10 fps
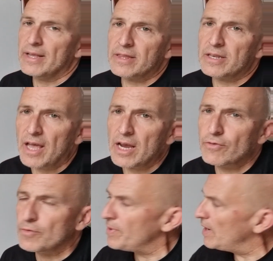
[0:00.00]
and the
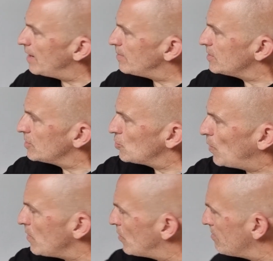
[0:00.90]
tank would be labeled
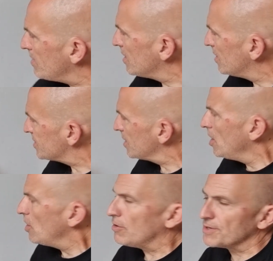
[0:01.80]
21 meters
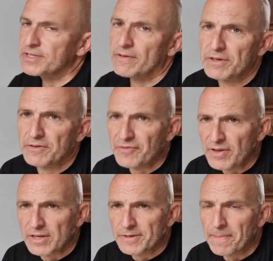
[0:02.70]
or 70
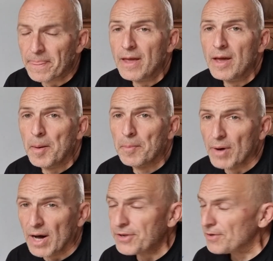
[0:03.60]
feet.
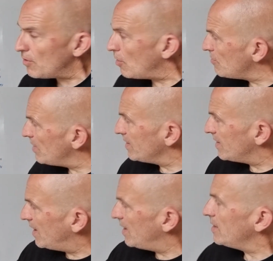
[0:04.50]
But already
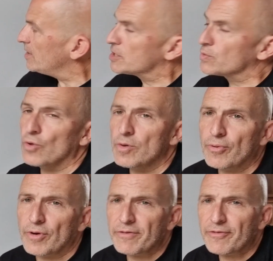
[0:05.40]
there, it's
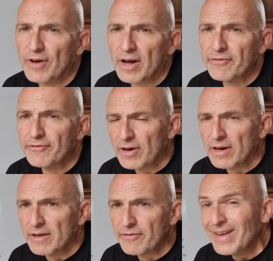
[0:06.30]

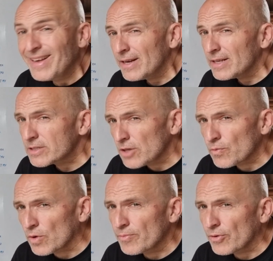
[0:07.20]
1.55. It's
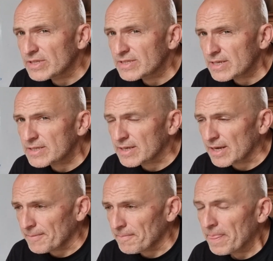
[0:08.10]
not 1.6
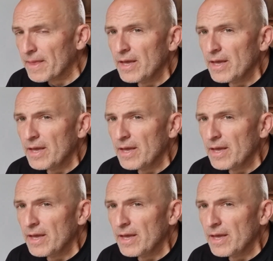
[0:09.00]
again.